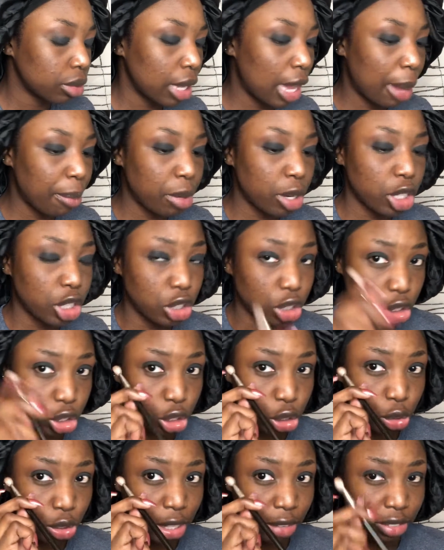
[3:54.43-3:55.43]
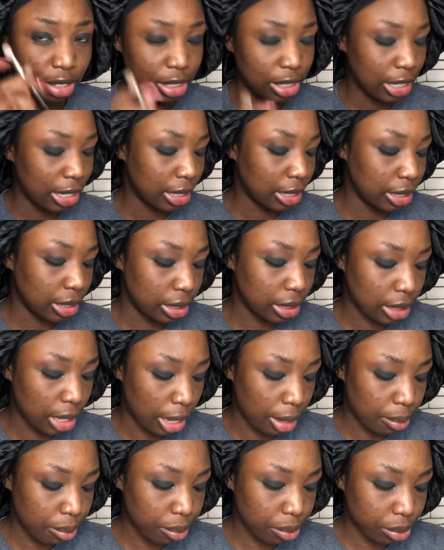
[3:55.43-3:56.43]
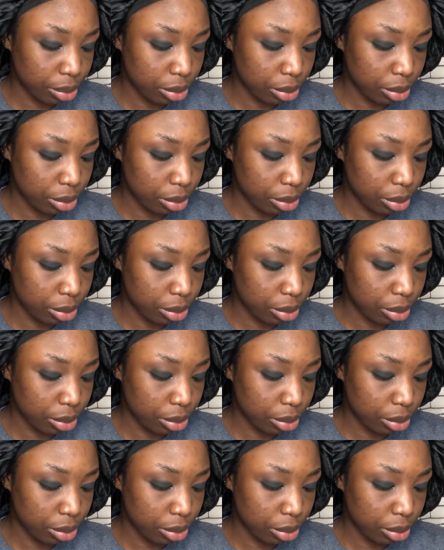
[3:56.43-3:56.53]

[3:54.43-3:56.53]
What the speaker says: I'm going to use a 217 this time.